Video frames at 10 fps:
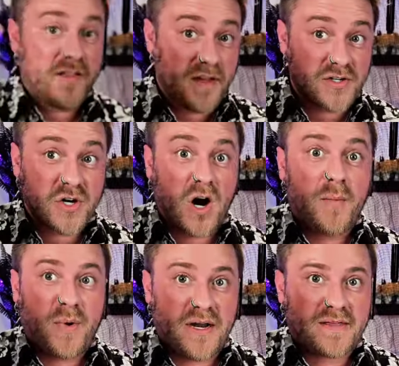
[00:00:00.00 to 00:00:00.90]
There's your
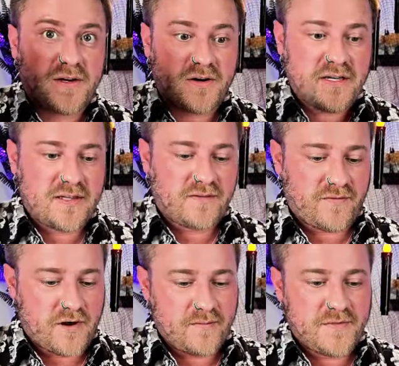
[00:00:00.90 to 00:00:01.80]
heartbreak that you're healing
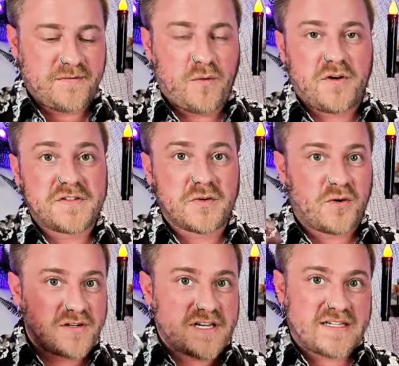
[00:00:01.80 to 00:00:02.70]
from. The Four of
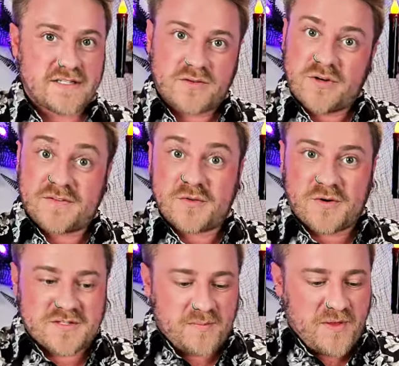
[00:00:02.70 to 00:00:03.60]
Swords has the Three of
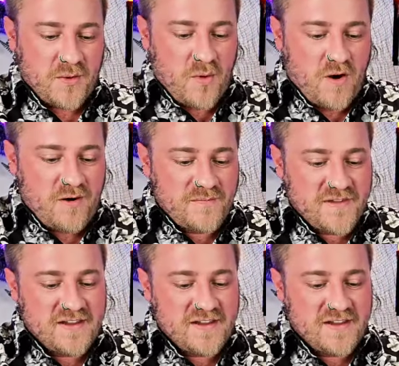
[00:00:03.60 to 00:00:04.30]
Swords up on the wall.